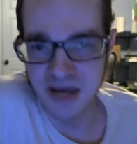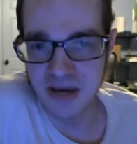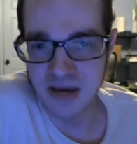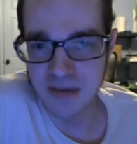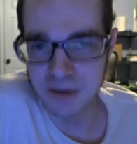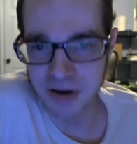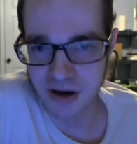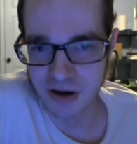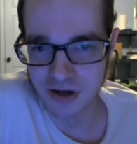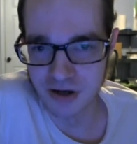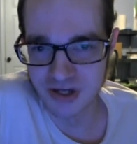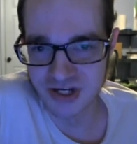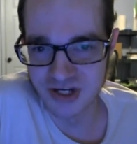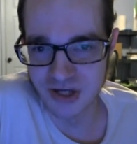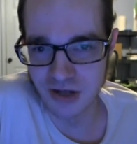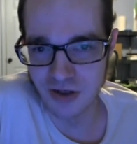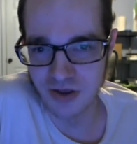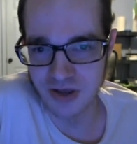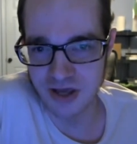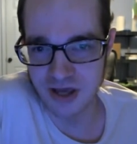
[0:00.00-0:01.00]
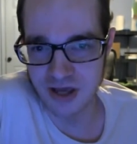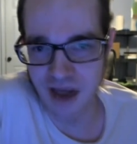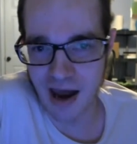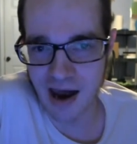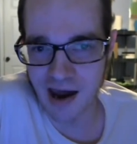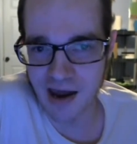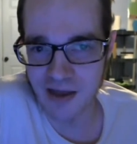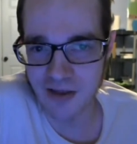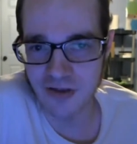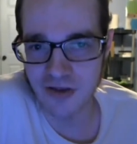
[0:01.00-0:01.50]
Me
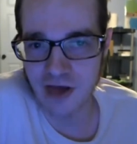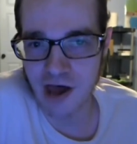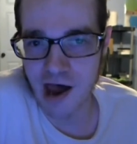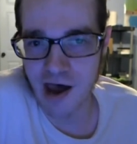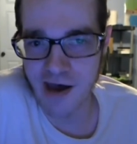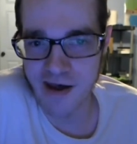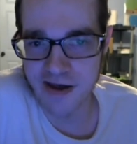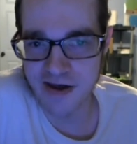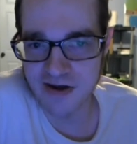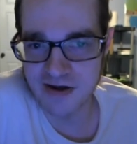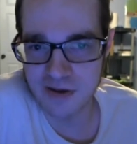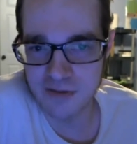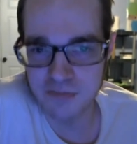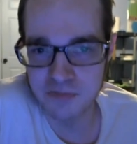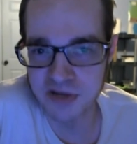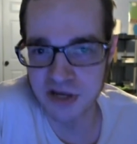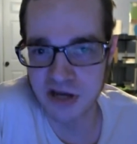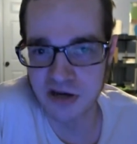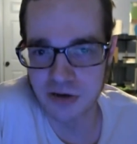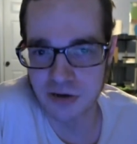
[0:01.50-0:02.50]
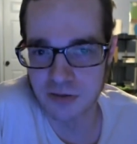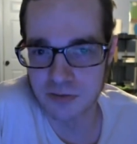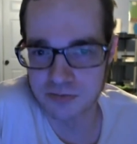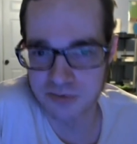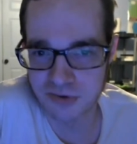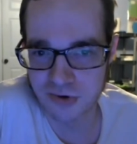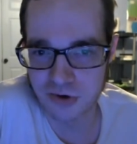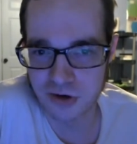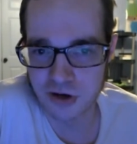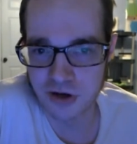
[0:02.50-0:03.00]
personally, I liked
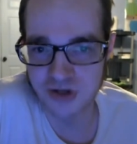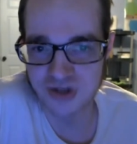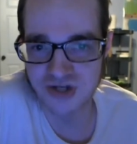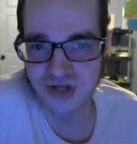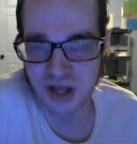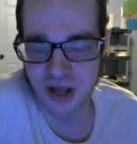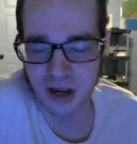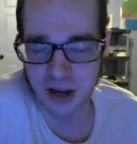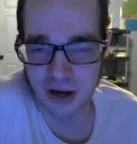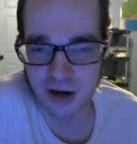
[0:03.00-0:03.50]
Beetleborgs